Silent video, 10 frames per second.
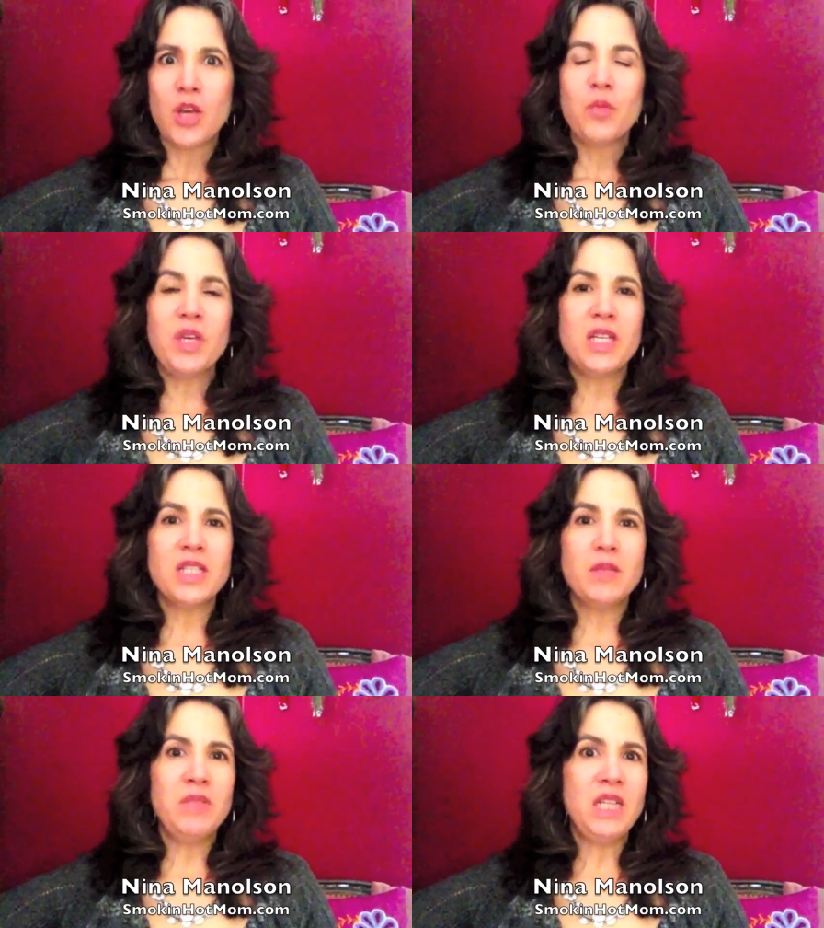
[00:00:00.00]
because
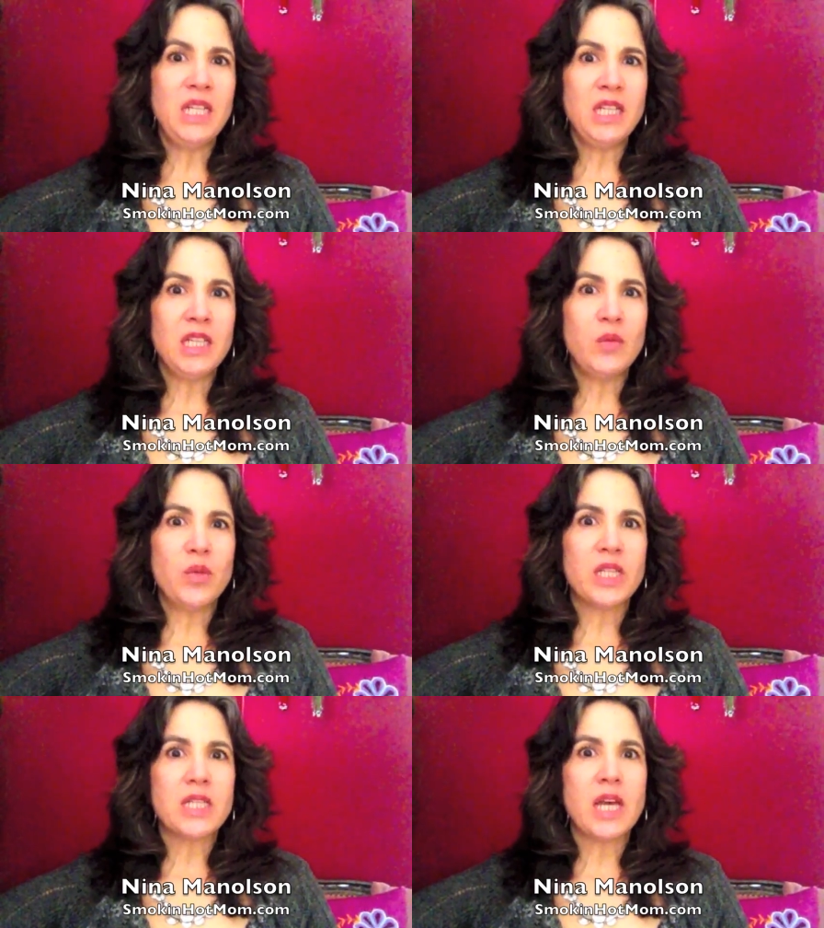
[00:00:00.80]
immediately
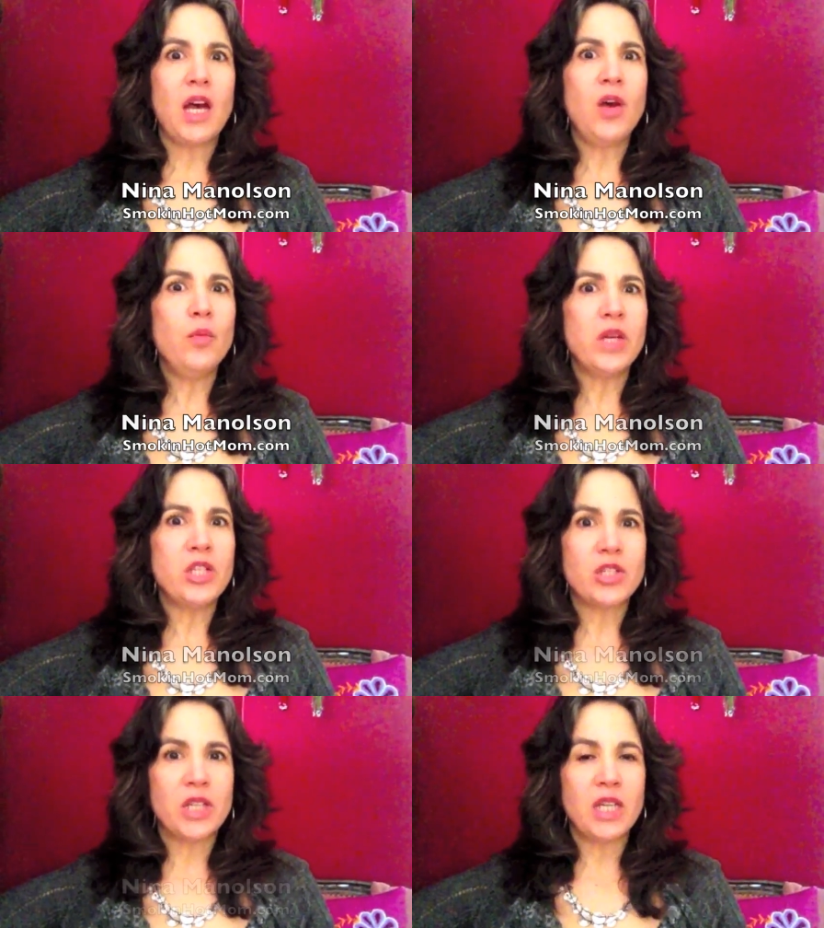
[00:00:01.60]
when it's how much
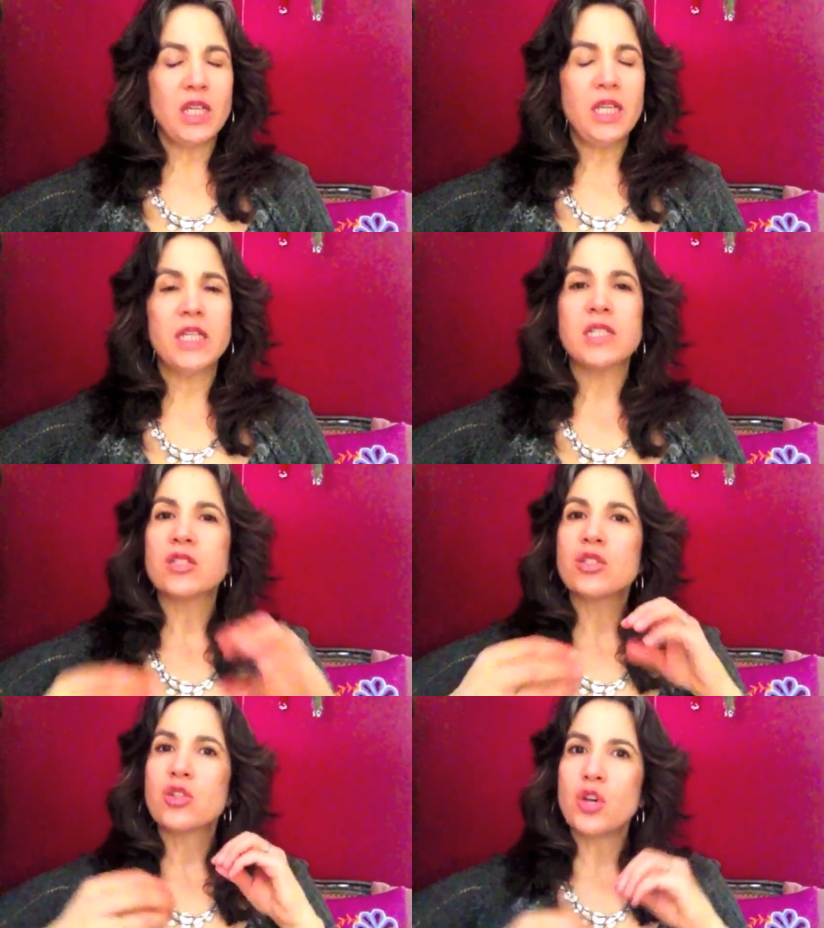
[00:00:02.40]
should I eat, it's
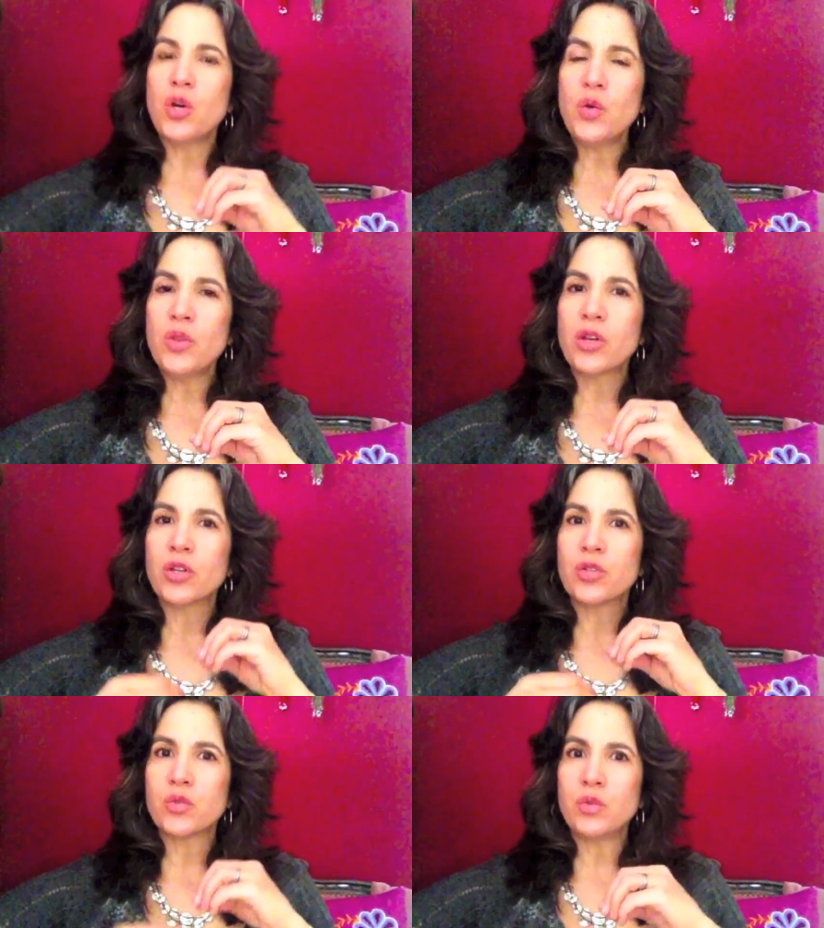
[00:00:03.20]
as though the
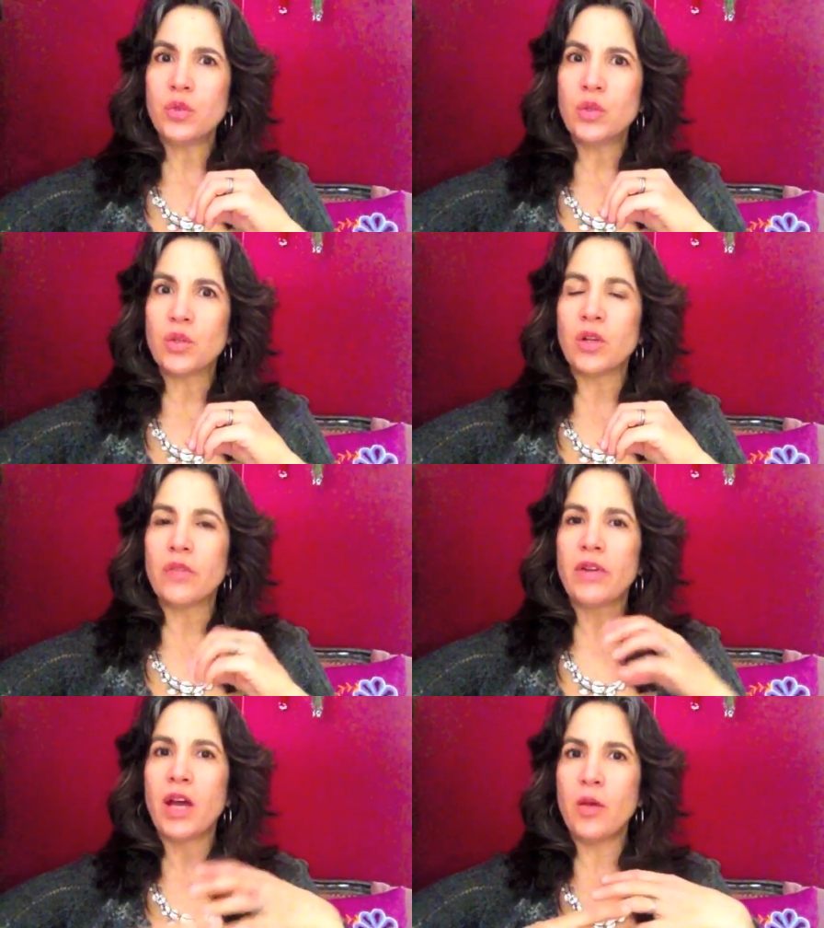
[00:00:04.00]
control
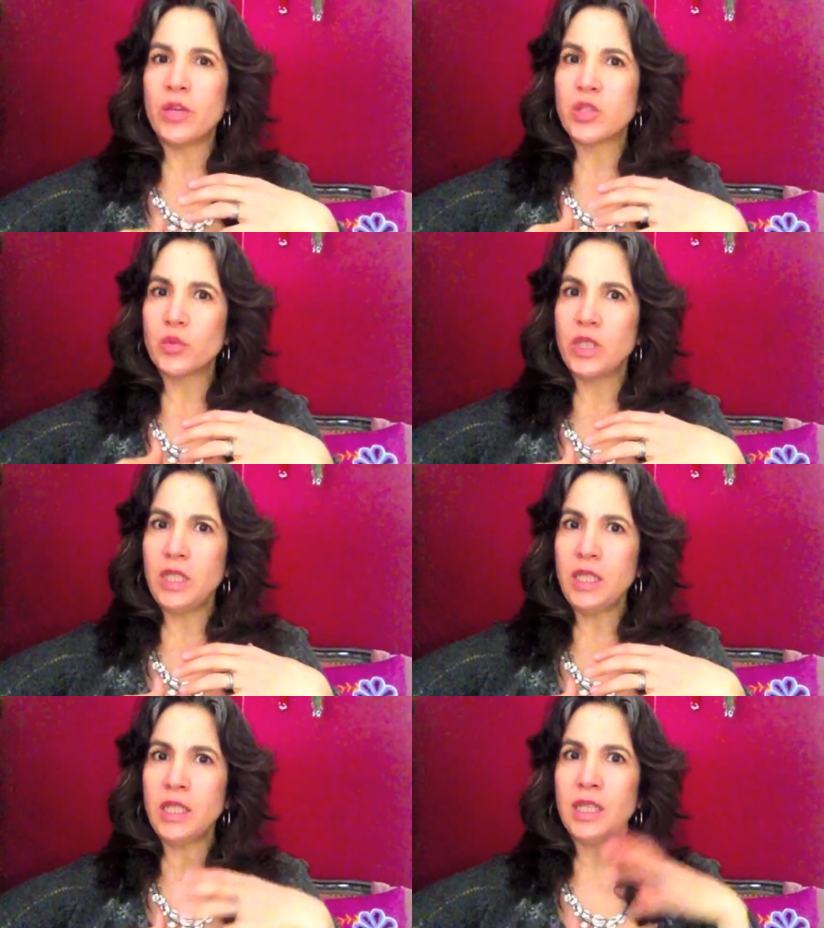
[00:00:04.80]
of how much we
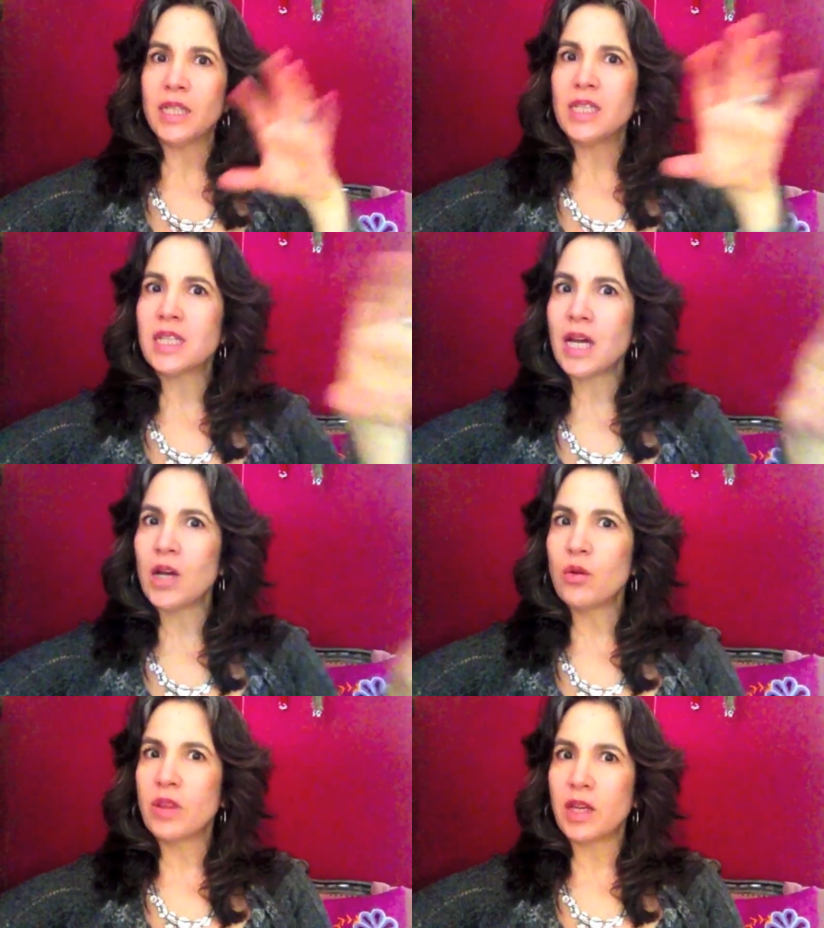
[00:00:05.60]
need is
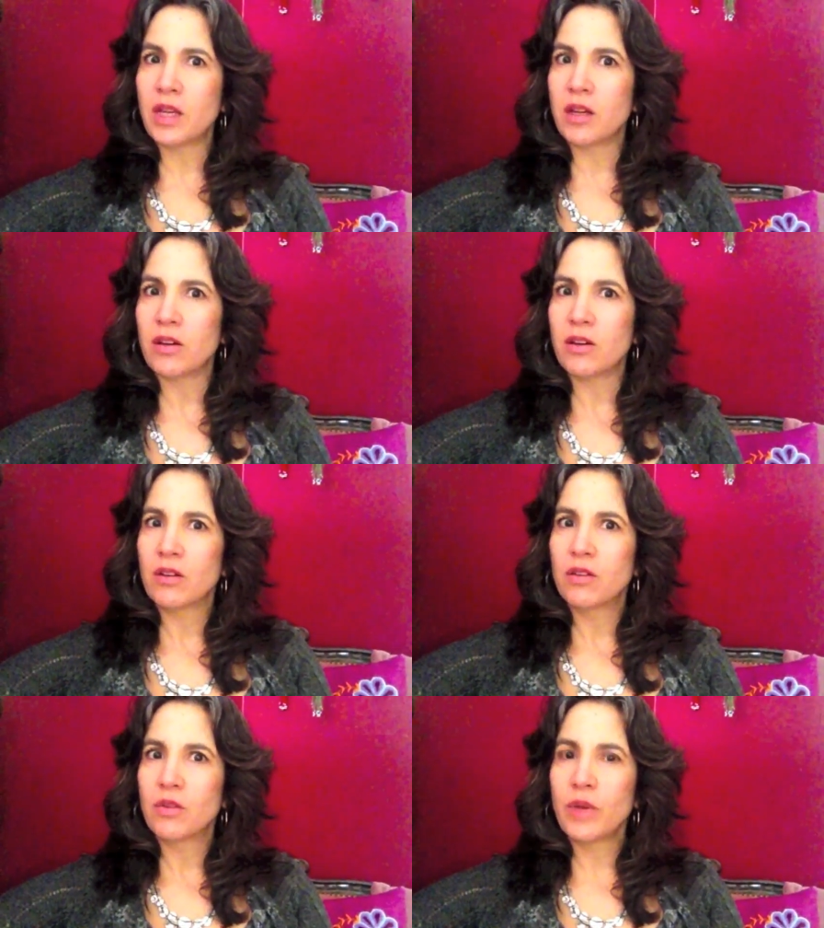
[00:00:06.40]
out there,
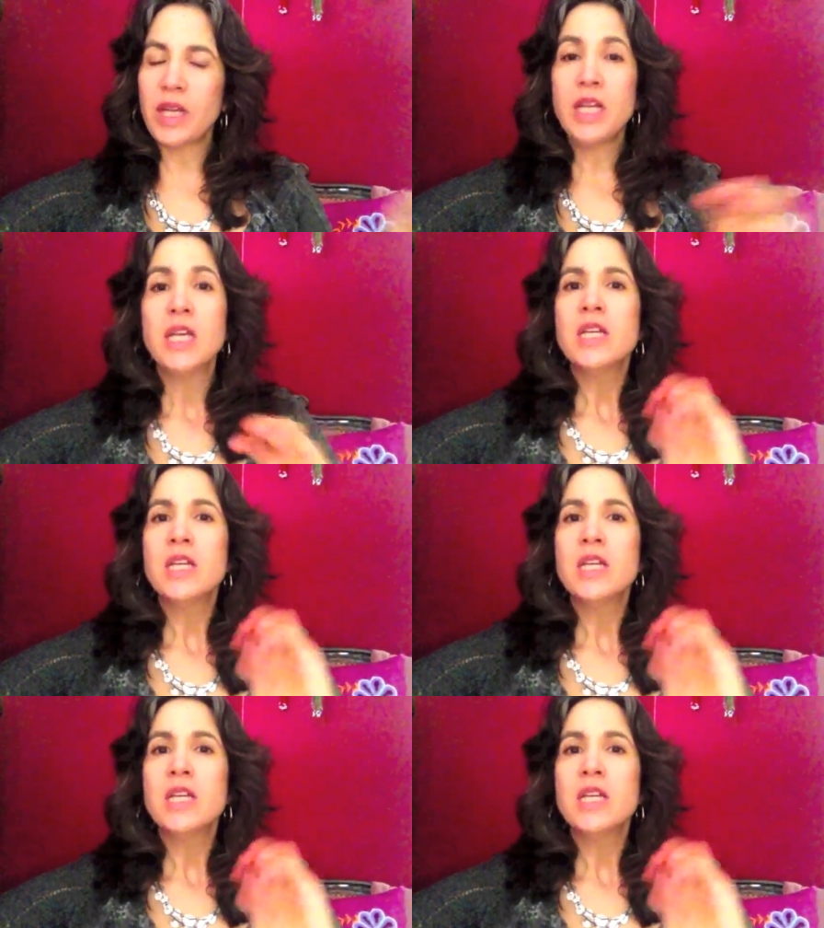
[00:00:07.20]
right?